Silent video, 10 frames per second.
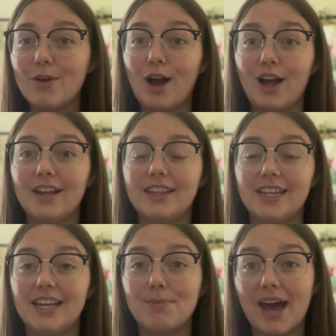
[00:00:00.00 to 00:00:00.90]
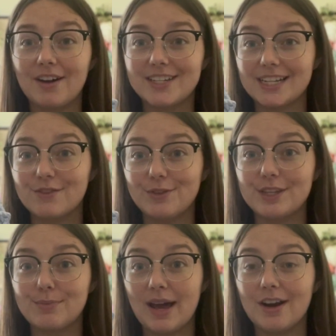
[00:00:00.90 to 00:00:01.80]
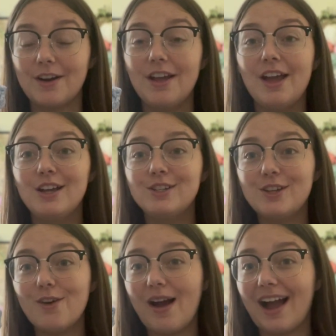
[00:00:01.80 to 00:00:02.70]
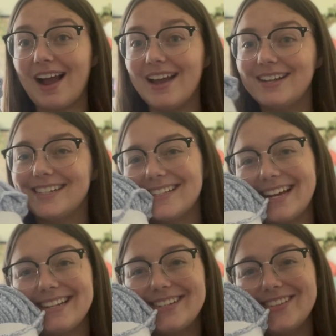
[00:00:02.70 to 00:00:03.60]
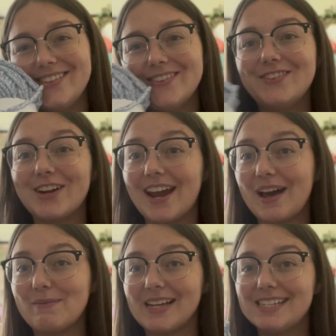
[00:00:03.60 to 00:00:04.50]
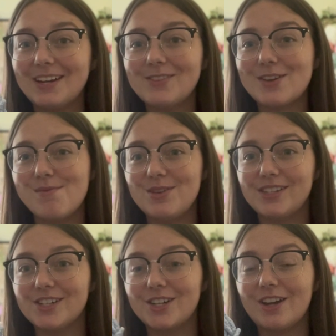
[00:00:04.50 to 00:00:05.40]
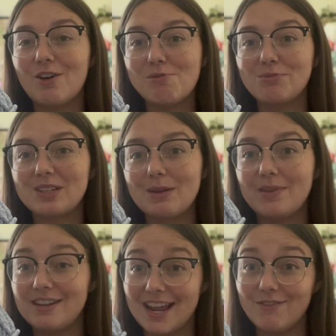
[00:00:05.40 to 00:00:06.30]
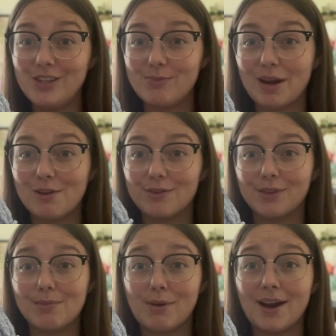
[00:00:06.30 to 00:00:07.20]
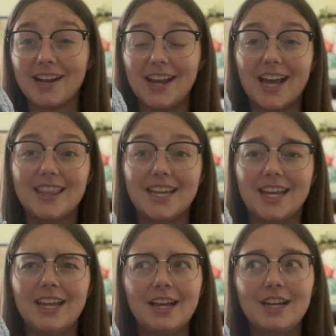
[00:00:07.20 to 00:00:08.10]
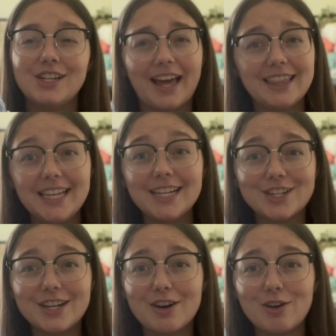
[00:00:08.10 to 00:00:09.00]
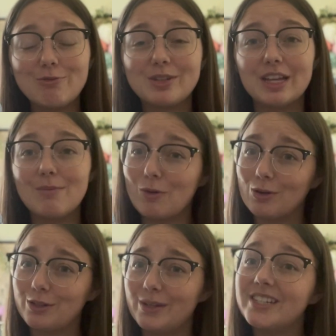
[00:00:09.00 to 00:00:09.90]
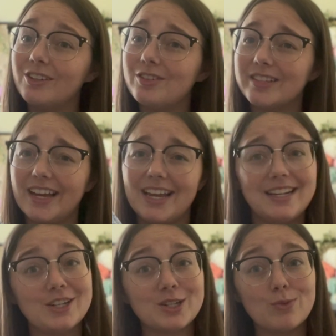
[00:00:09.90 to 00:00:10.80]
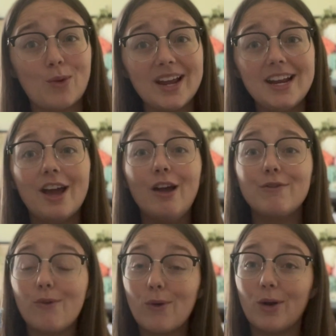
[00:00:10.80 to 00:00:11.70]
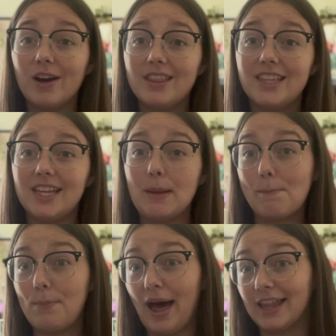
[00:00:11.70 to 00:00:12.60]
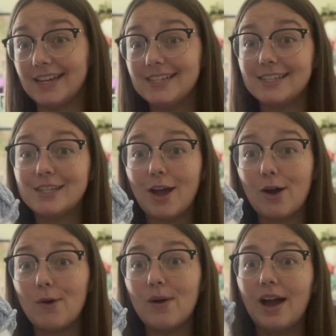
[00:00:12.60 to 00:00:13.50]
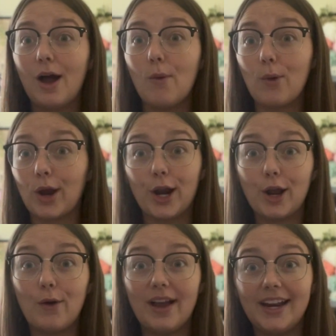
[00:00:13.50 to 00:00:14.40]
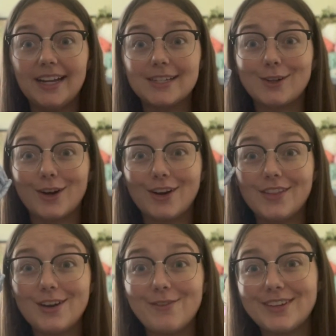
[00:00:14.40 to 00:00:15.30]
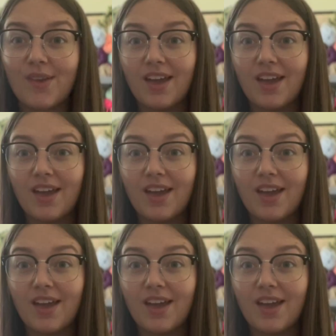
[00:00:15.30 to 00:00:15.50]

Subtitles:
on the pattern test for this pattern, so I decided to try it out myself. So I'm using Chanel Home Slim in Navy Speckle for the body, and then I think Chanel Home Slim or Sweet Snuggles Light in just white for the belly. So we're going to go ahead and get started on the dolphin.